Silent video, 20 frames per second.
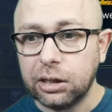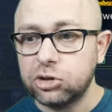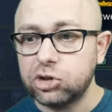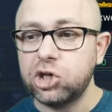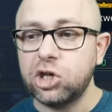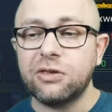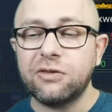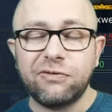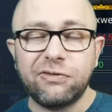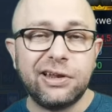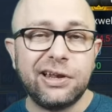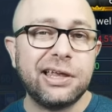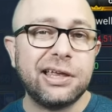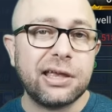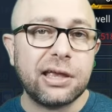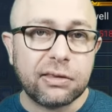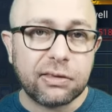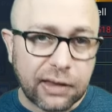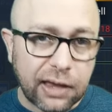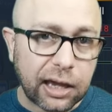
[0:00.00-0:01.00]
She's filling
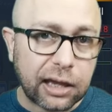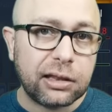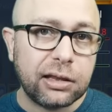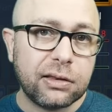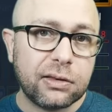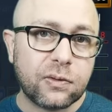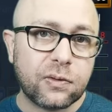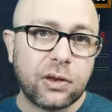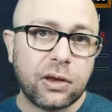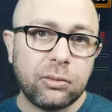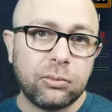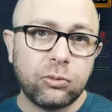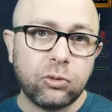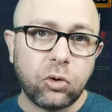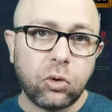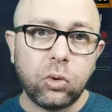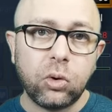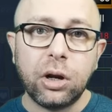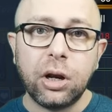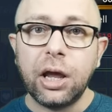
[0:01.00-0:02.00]
exactly the same
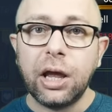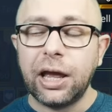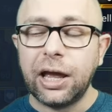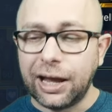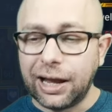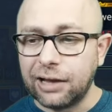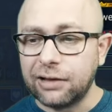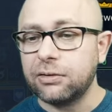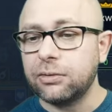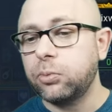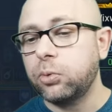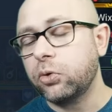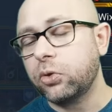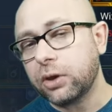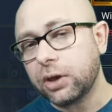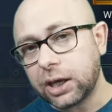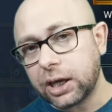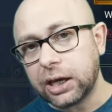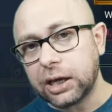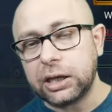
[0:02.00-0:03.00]
role as
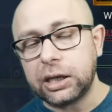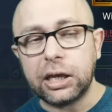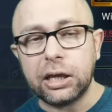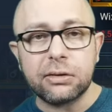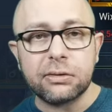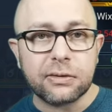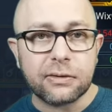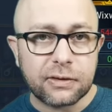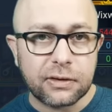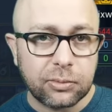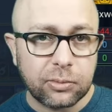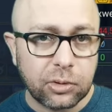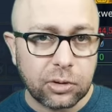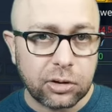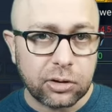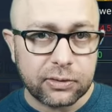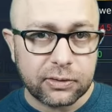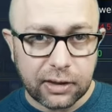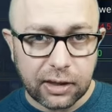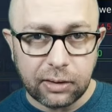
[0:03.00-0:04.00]
Apothecary in the
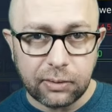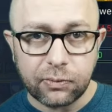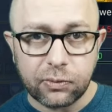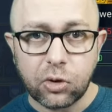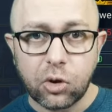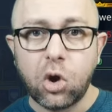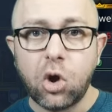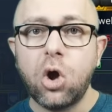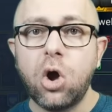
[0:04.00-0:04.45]
similar teams.